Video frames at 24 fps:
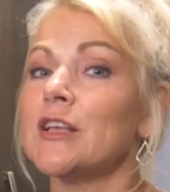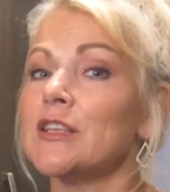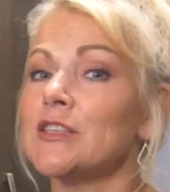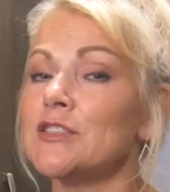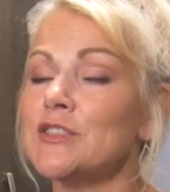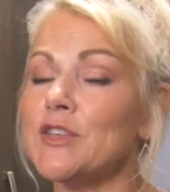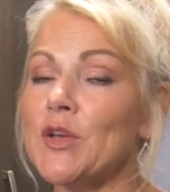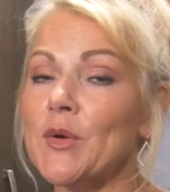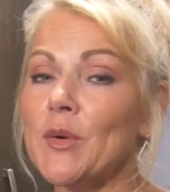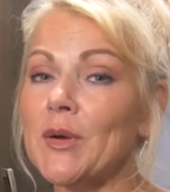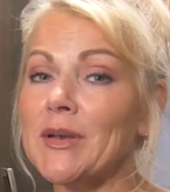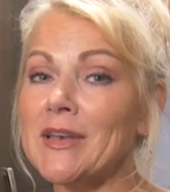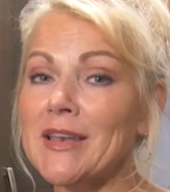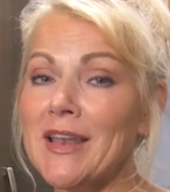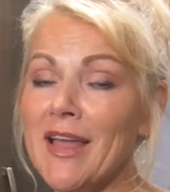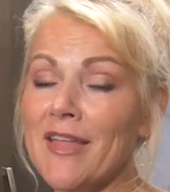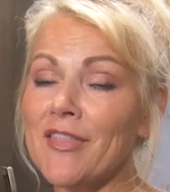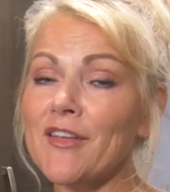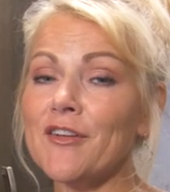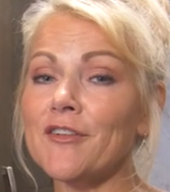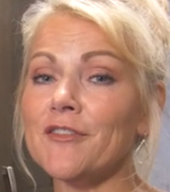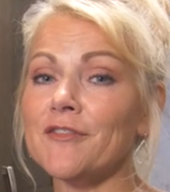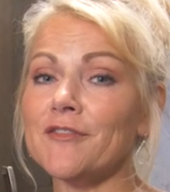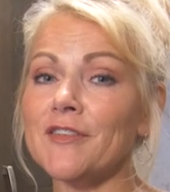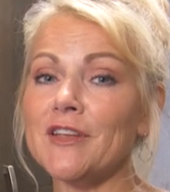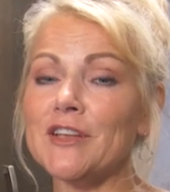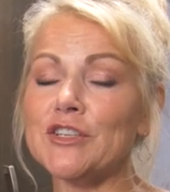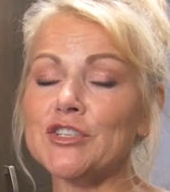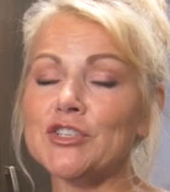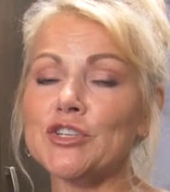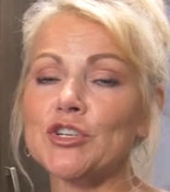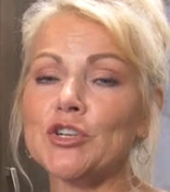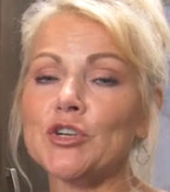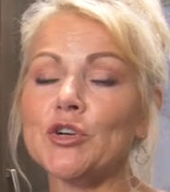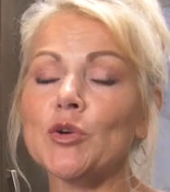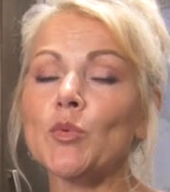So another
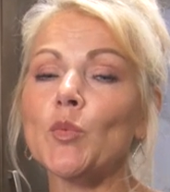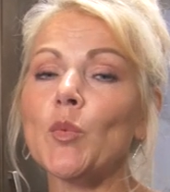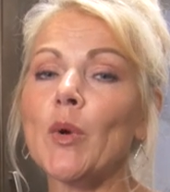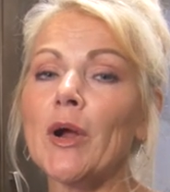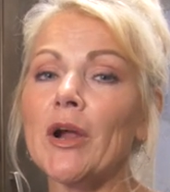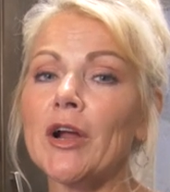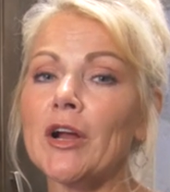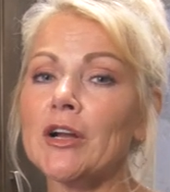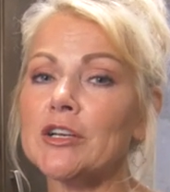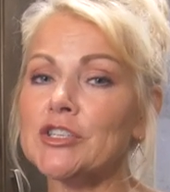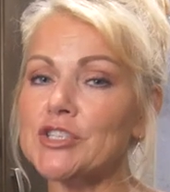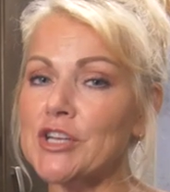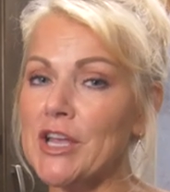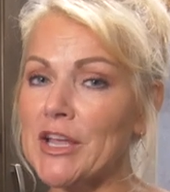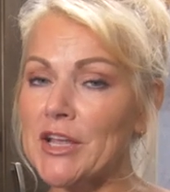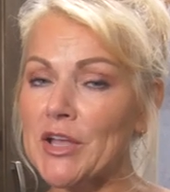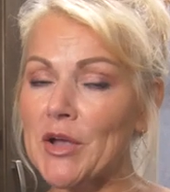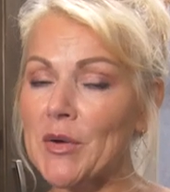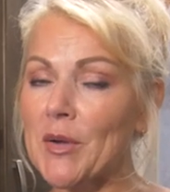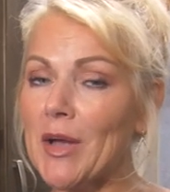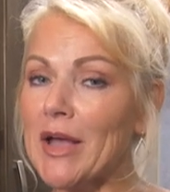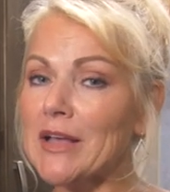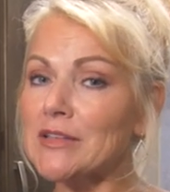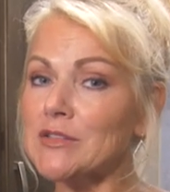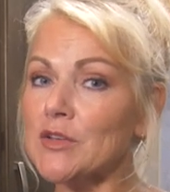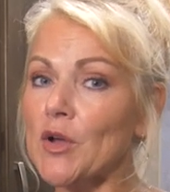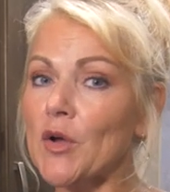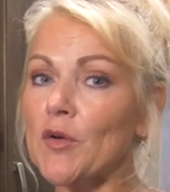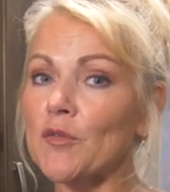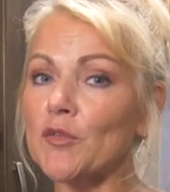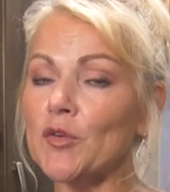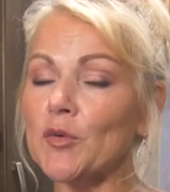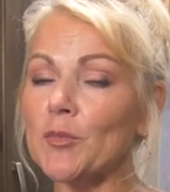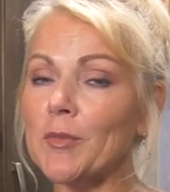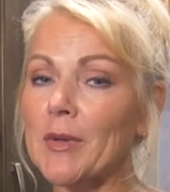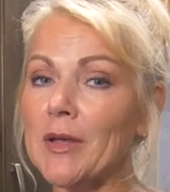feature where Jayco has
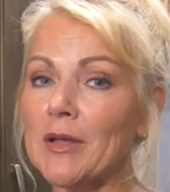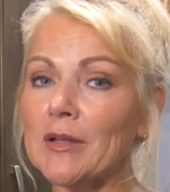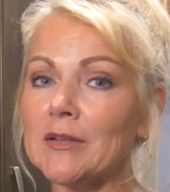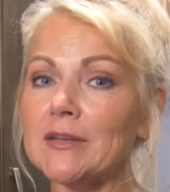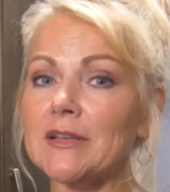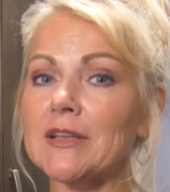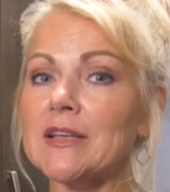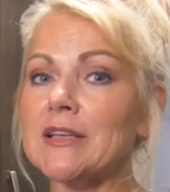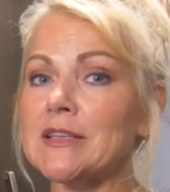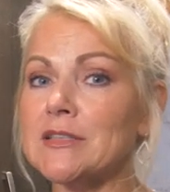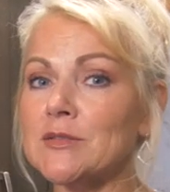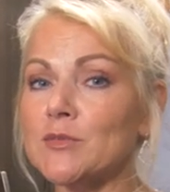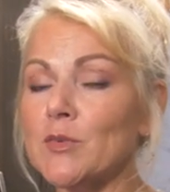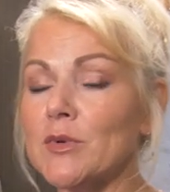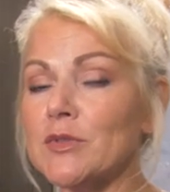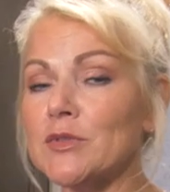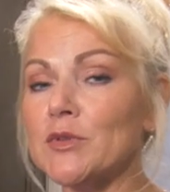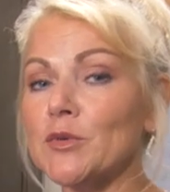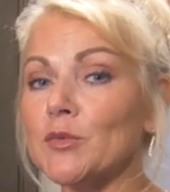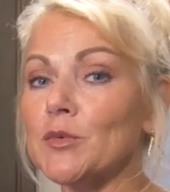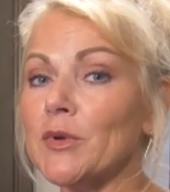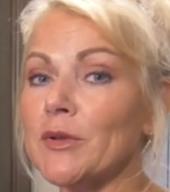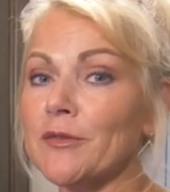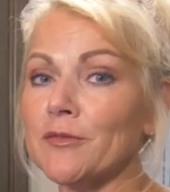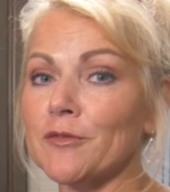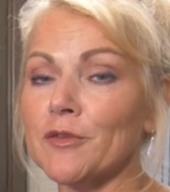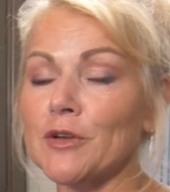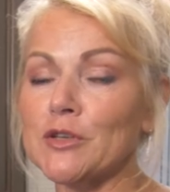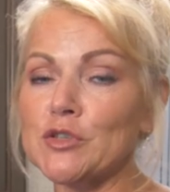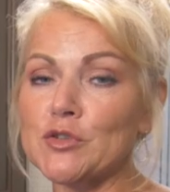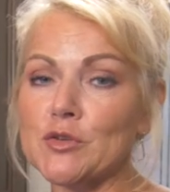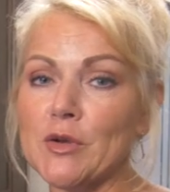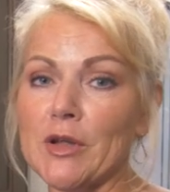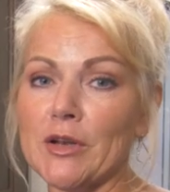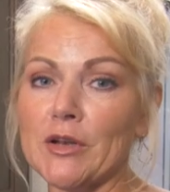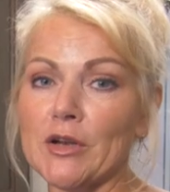overbuilt is with the
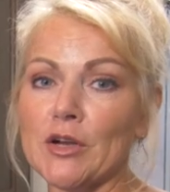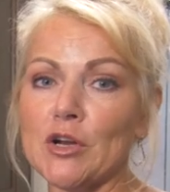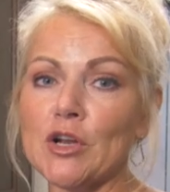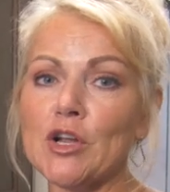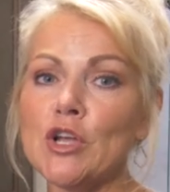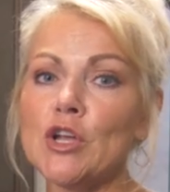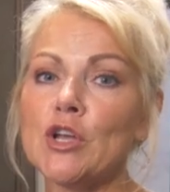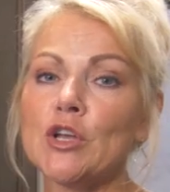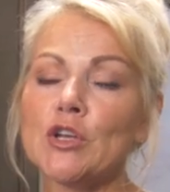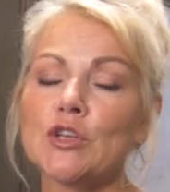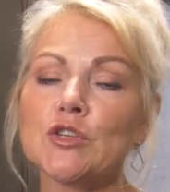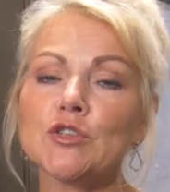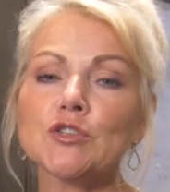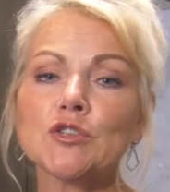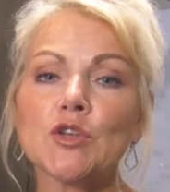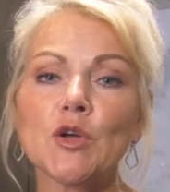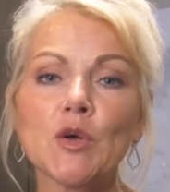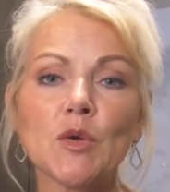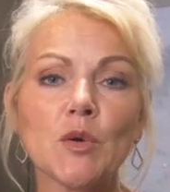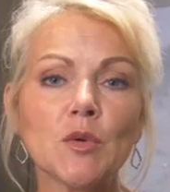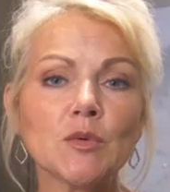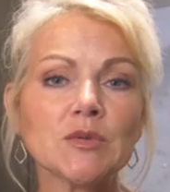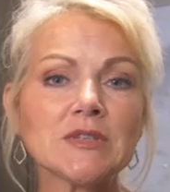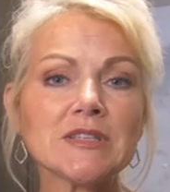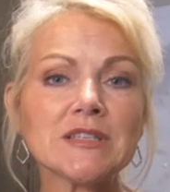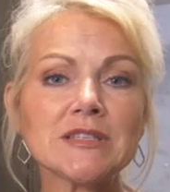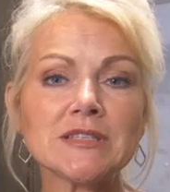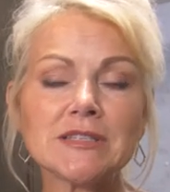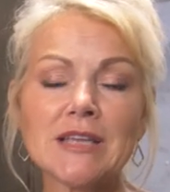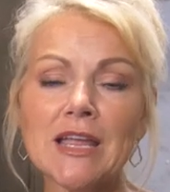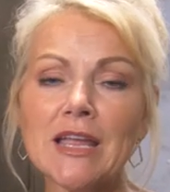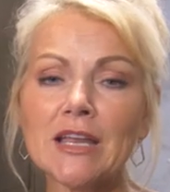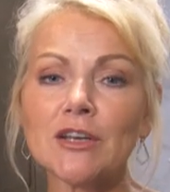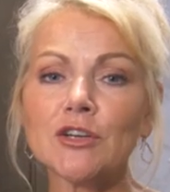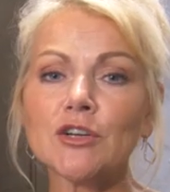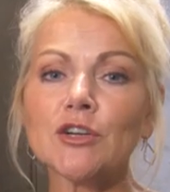refrigerator. So
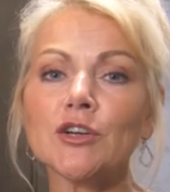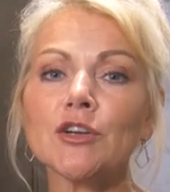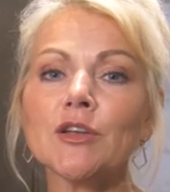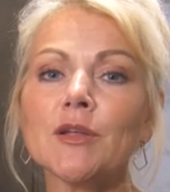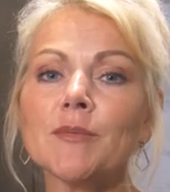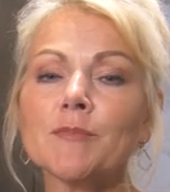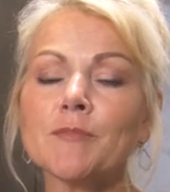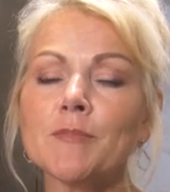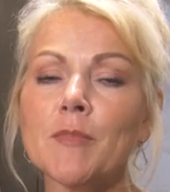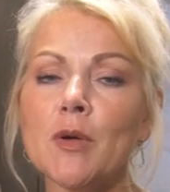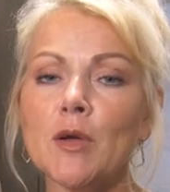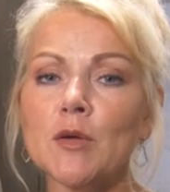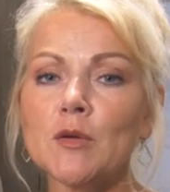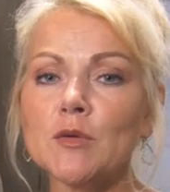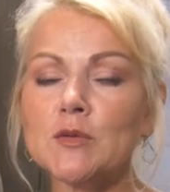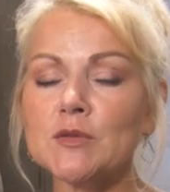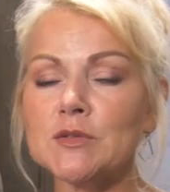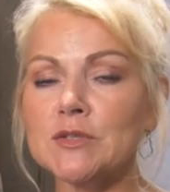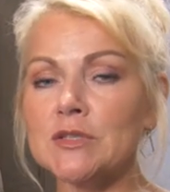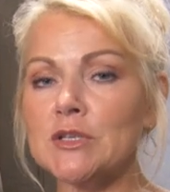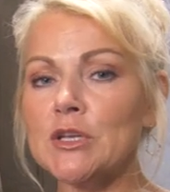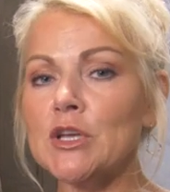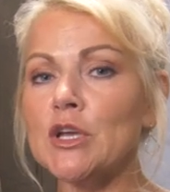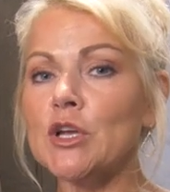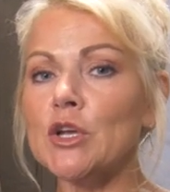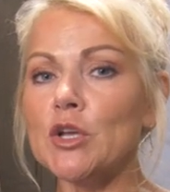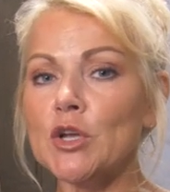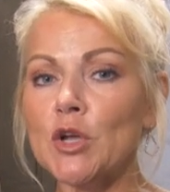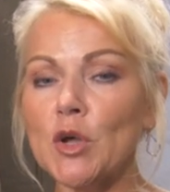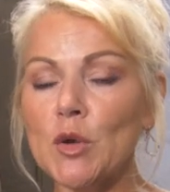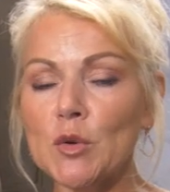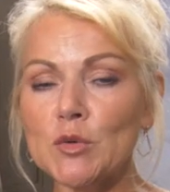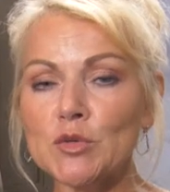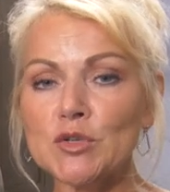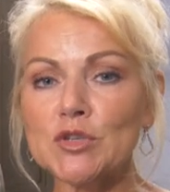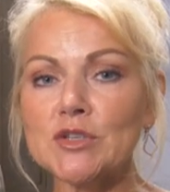standard in most
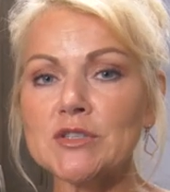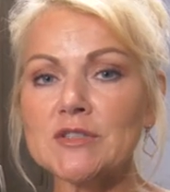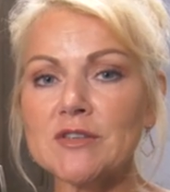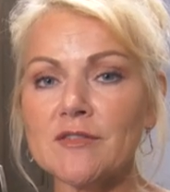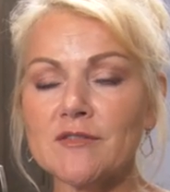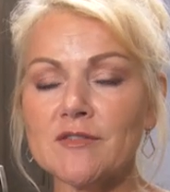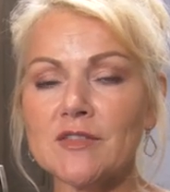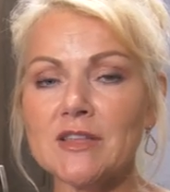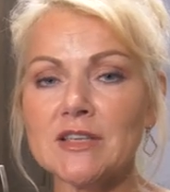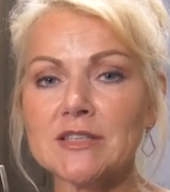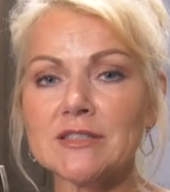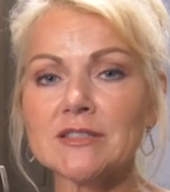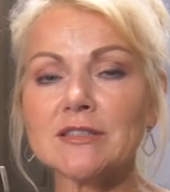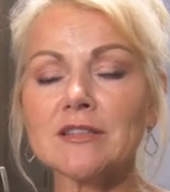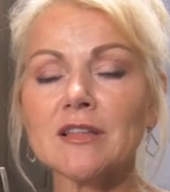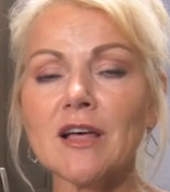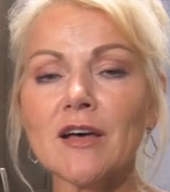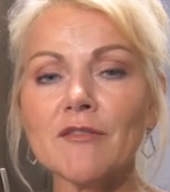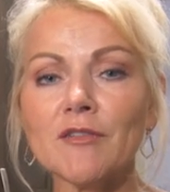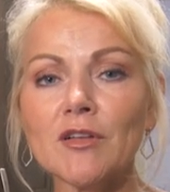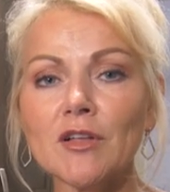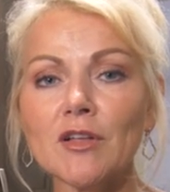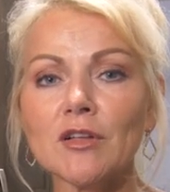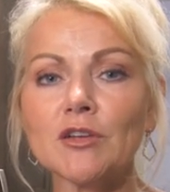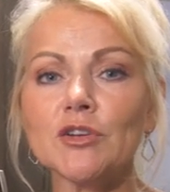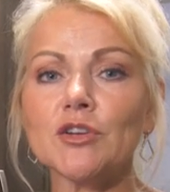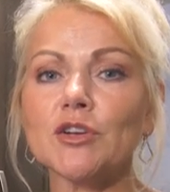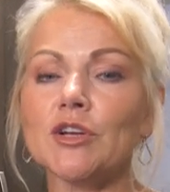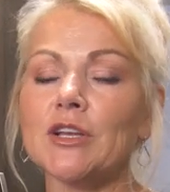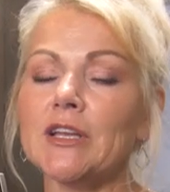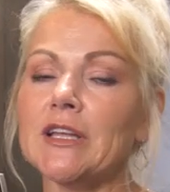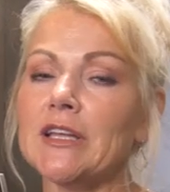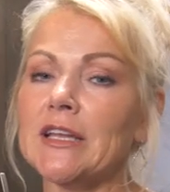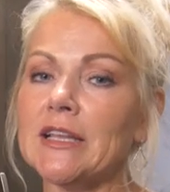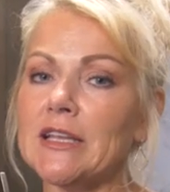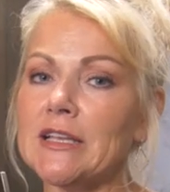coaches of this level, you're
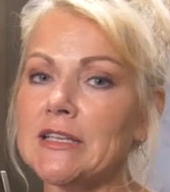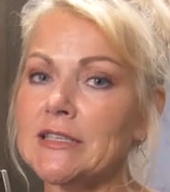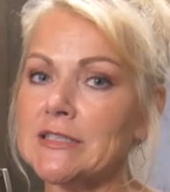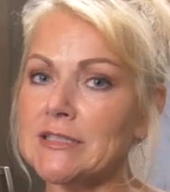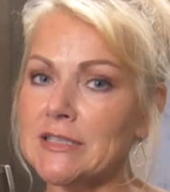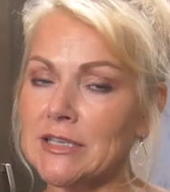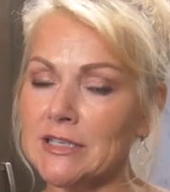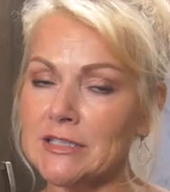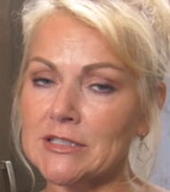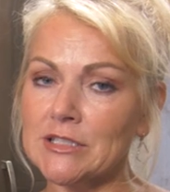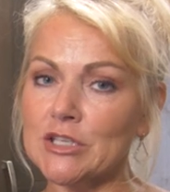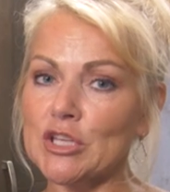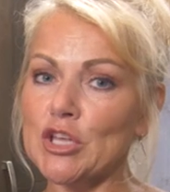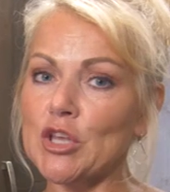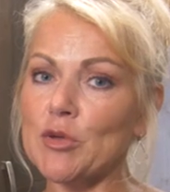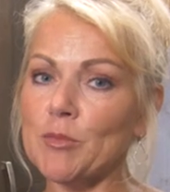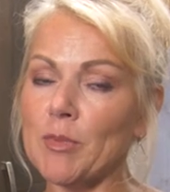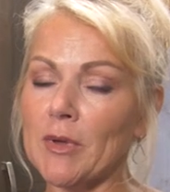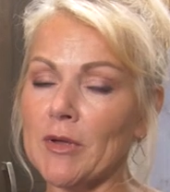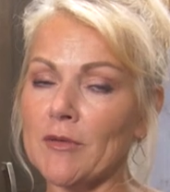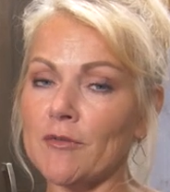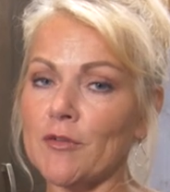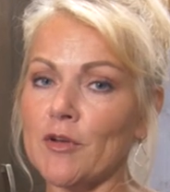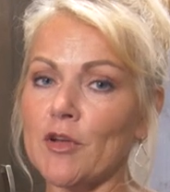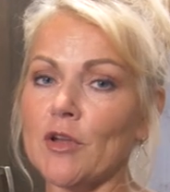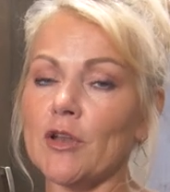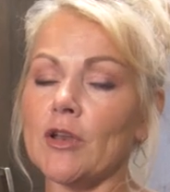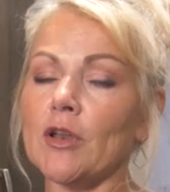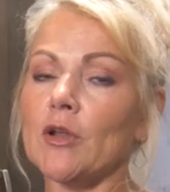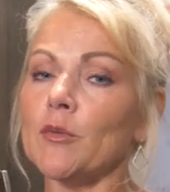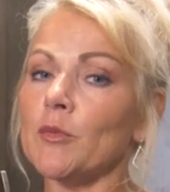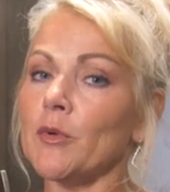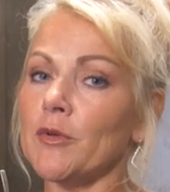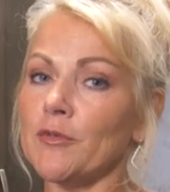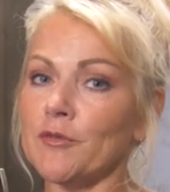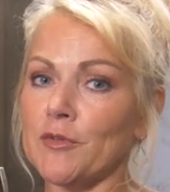going to get a 6 cubic foot
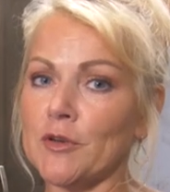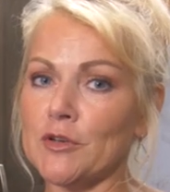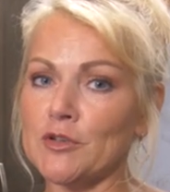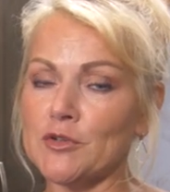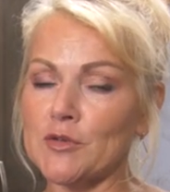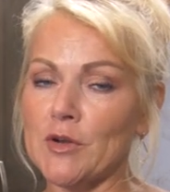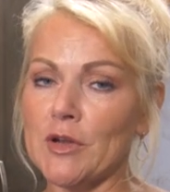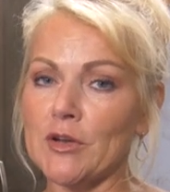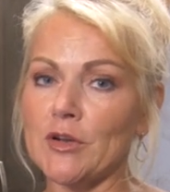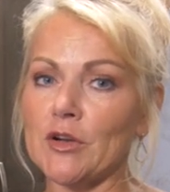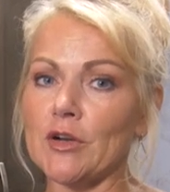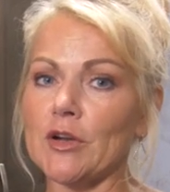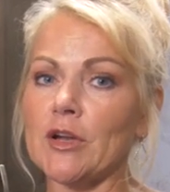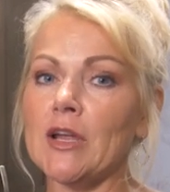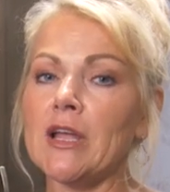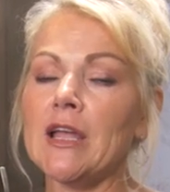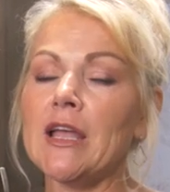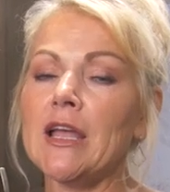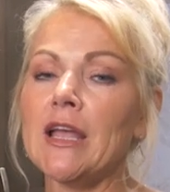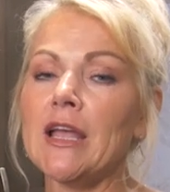refrigerator.